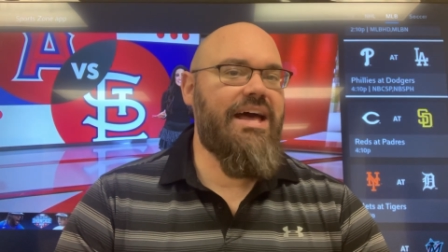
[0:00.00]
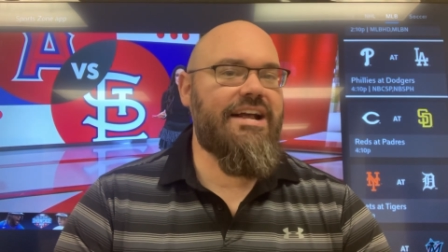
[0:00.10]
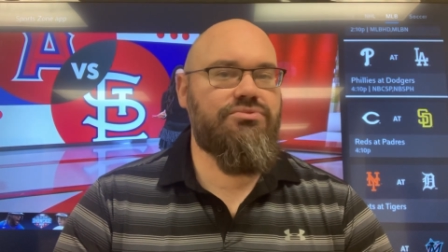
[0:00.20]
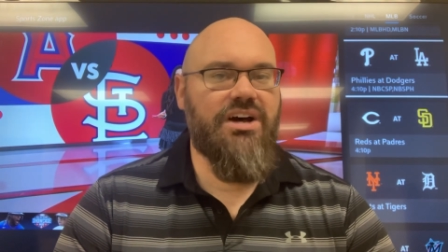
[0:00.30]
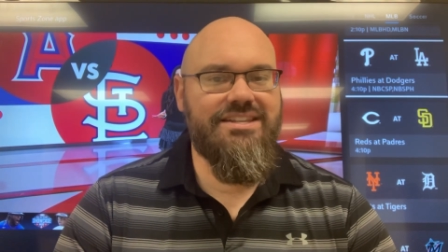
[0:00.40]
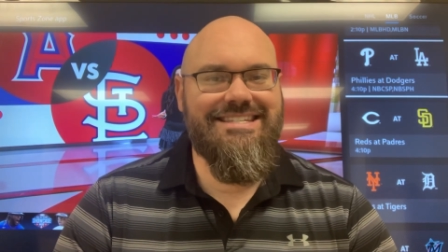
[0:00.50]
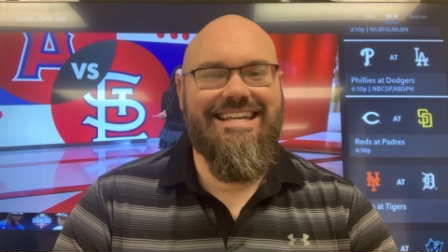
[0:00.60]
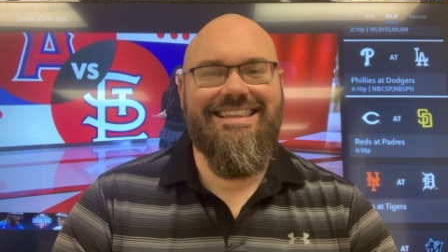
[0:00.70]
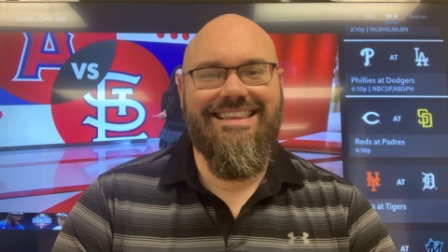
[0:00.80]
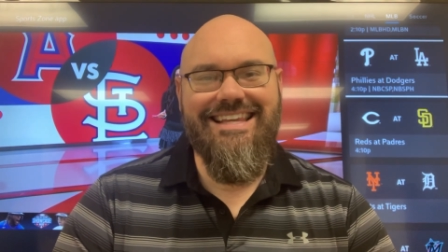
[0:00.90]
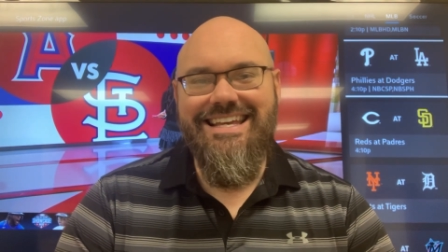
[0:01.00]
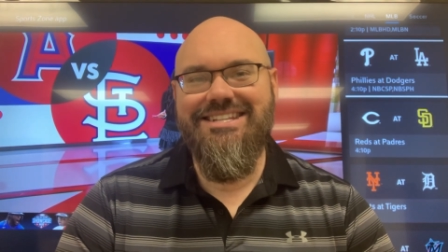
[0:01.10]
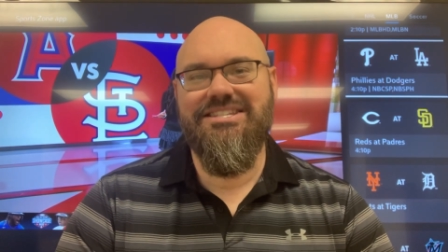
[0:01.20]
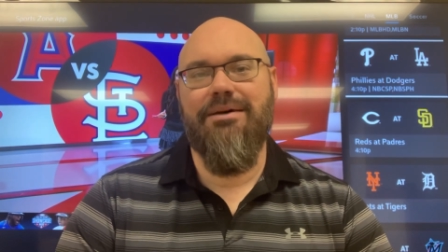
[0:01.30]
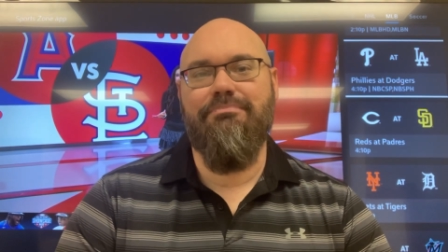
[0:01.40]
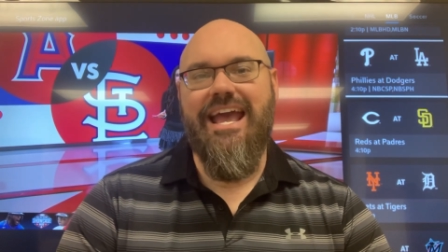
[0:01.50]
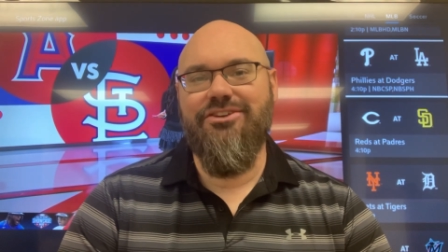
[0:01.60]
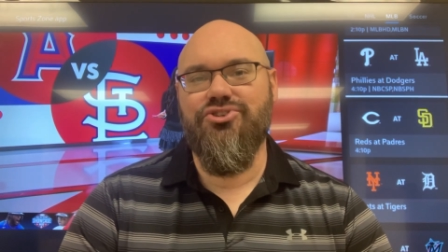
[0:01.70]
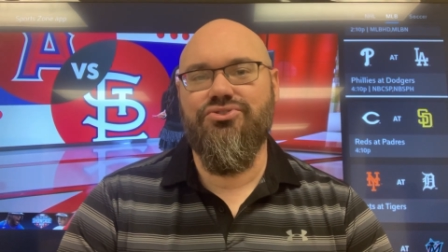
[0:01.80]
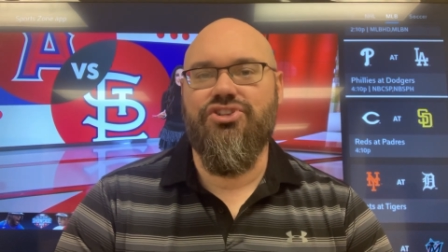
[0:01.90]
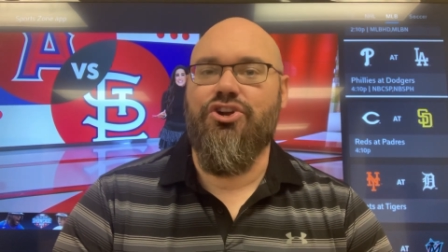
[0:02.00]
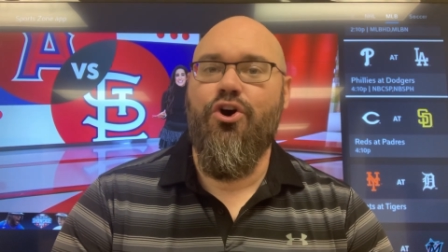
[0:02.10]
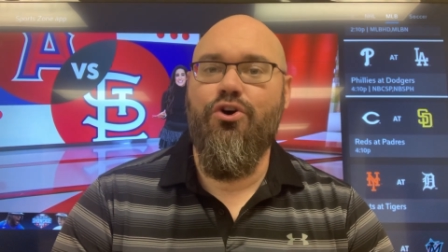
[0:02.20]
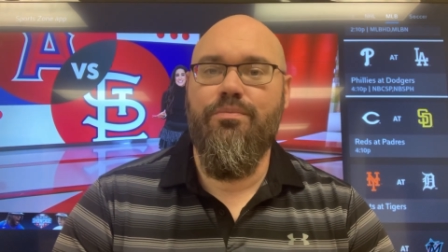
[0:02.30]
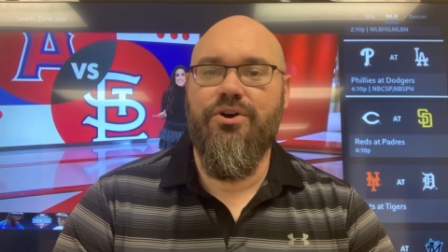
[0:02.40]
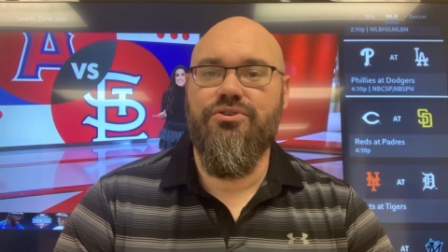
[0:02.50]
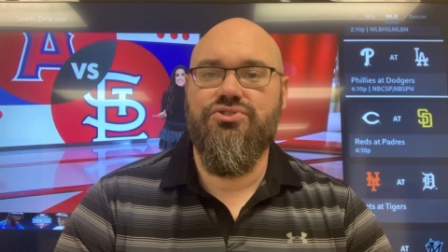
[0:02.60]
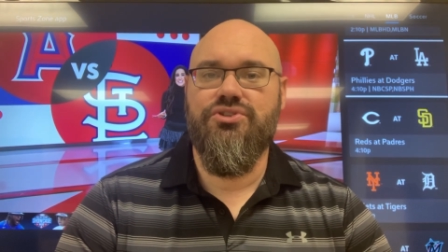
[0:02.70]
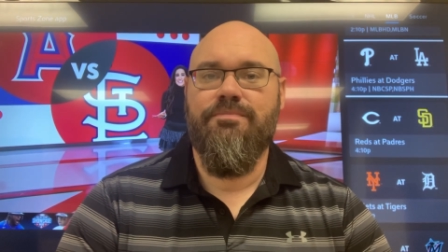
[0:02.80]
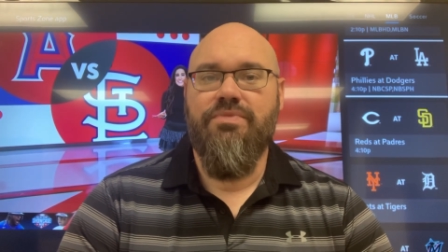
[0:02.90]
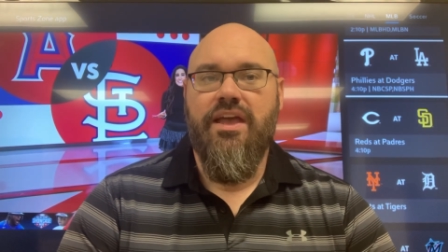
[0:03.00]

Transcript: Max Muncy leads the majors in homers.